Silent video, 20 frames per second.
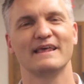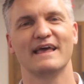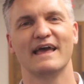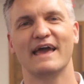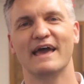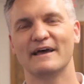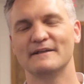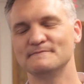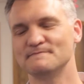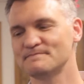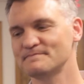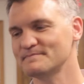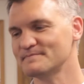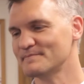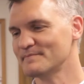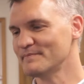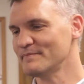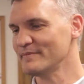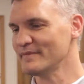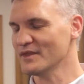
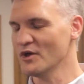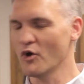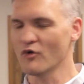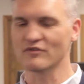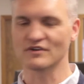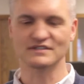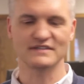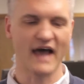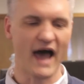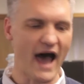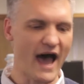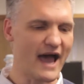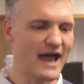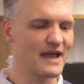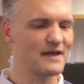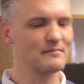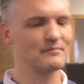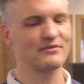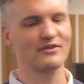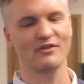And over
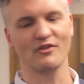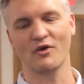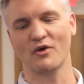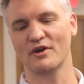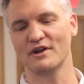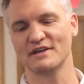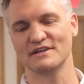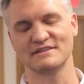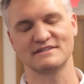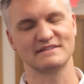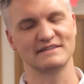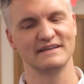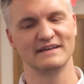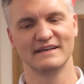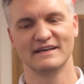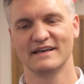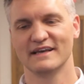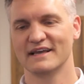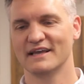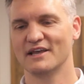time, the Lord has,
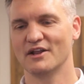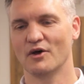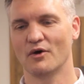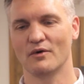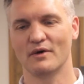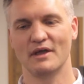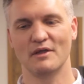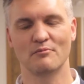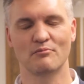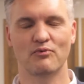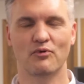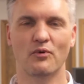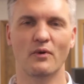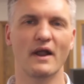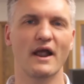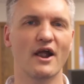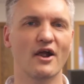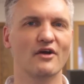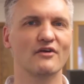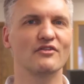in
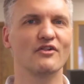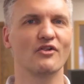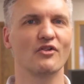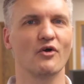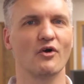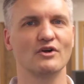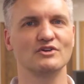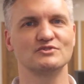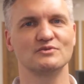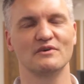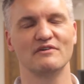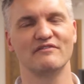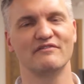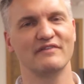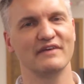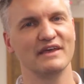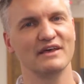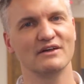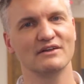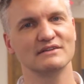prayer, the Lord's
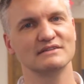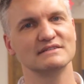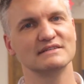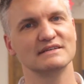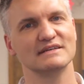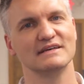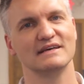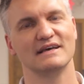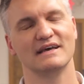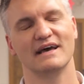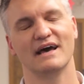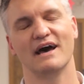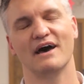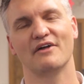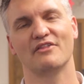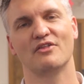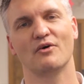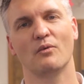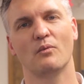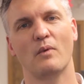revealed
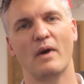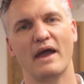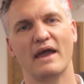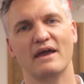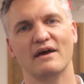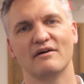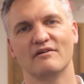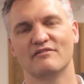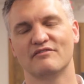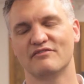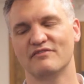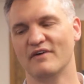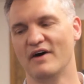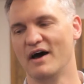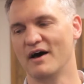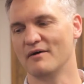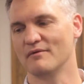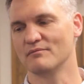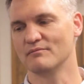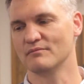the way of
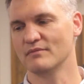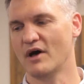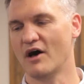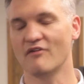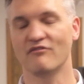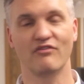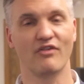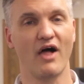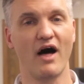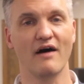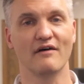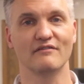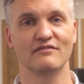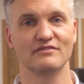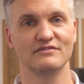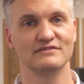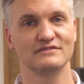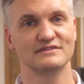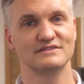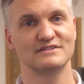love
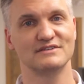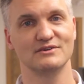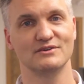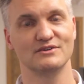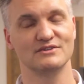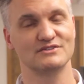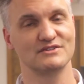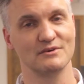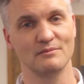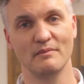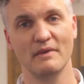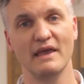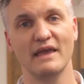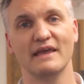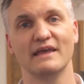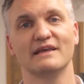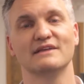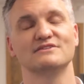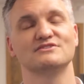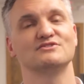to
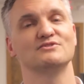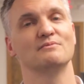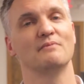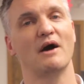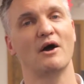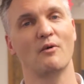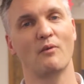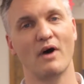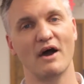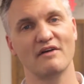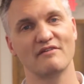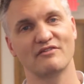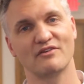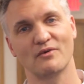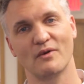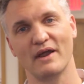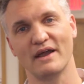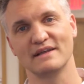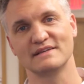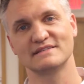me and to my wife,
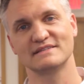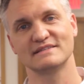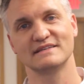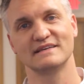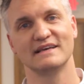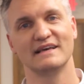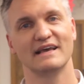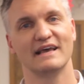Grace.